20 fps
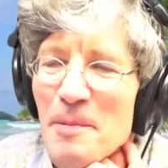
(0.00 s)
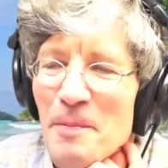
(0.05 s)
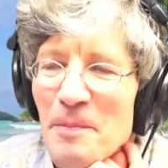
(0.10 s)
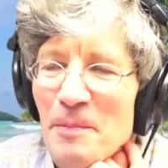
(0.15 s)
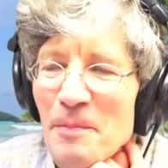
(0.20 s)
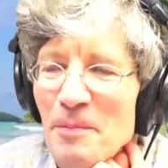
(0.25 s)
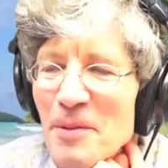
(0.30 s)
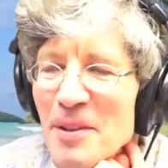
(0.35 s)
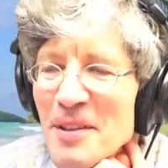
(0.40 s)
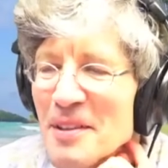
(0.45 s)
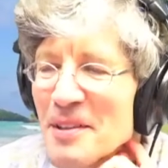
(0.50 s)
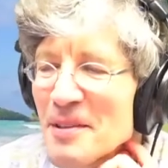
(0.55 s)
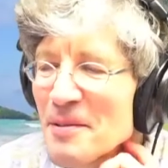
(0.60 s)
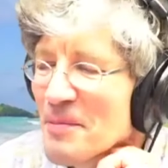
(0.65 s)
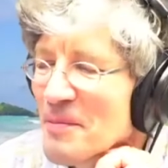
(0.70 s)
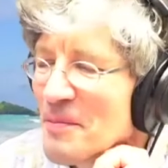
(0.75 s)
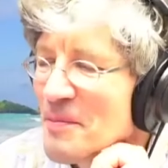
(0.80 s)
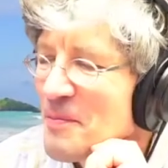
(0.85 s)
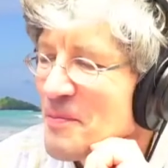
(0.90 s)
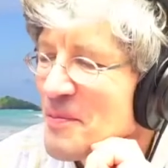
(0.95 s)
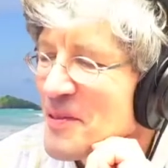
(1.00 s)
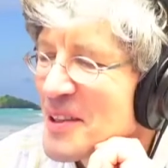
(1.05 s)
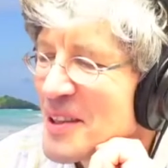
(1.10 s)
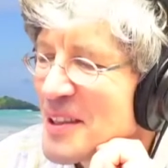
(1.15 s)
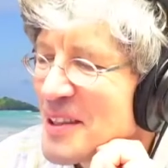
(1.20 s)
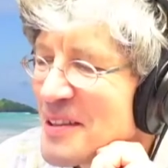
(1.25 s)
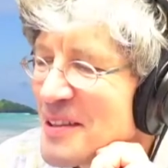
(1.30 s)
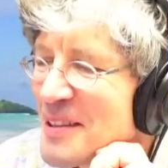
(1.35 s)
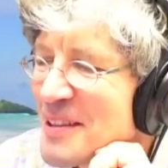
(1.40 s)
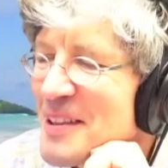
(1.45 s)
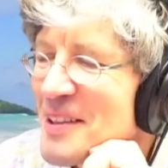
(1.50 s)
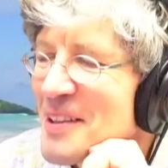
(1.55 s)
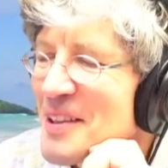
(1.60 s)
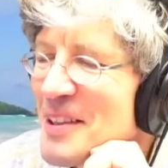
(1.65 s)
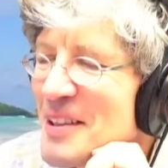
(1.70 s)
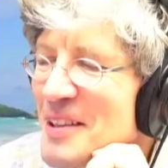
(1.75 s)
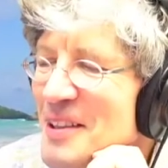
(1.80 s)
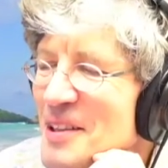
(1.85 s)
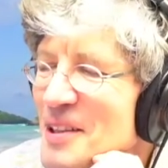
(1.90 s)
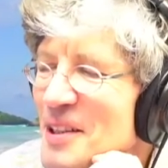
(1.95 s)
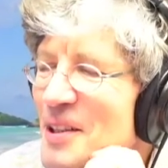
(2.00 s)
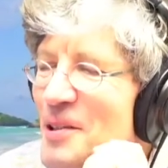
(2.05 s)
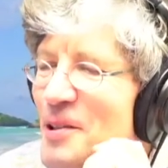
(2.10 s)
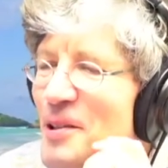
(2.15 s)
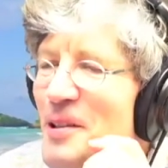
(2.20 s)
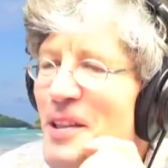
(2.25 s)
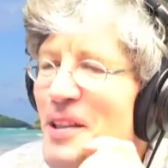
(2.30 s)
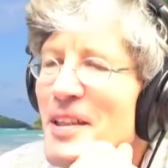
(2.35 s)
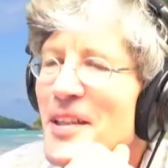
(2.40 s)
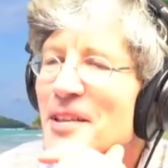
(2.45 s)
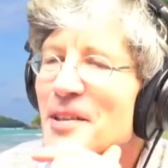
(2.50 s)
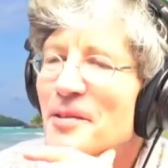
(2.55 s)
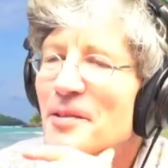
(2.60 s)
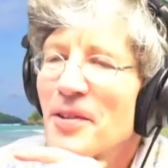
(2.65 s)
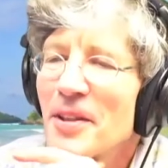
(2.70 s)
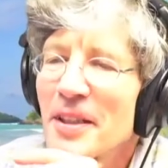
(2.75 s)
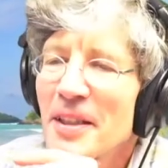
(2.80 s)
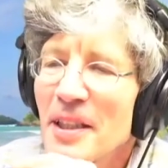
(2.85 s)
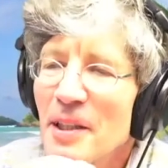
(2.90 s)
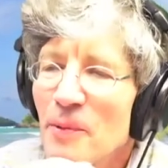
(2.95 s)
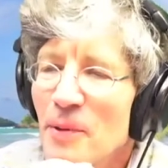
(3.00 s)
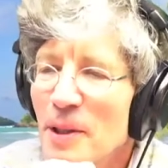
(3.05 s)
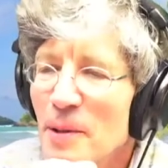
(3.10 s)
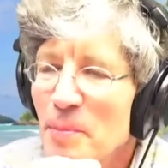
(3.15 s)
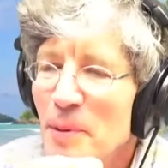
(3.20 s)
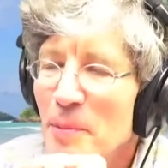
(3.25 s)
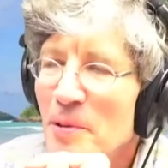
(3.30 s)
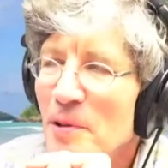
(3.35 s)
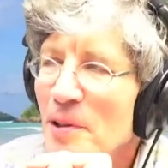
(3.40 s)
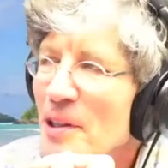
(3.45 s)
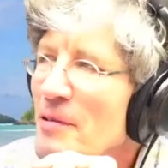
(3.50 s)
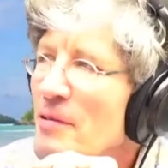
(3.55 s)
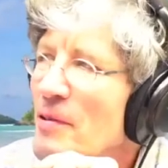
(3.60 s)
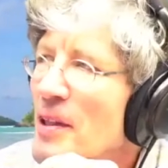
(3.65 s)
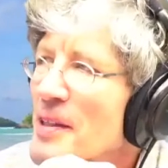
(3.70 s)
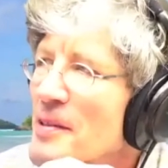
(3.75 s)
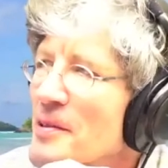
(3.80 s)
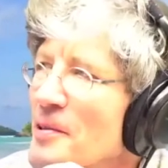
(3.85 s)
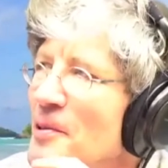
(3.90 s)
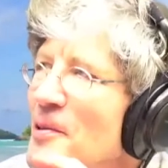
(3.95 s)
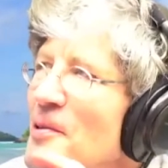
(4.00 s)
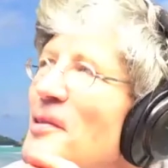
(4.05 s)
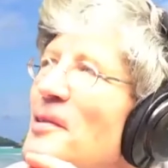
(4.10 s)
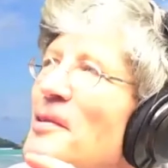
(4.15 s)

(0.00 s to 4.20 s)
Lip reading: Well, and it's not hard to find out where people live either.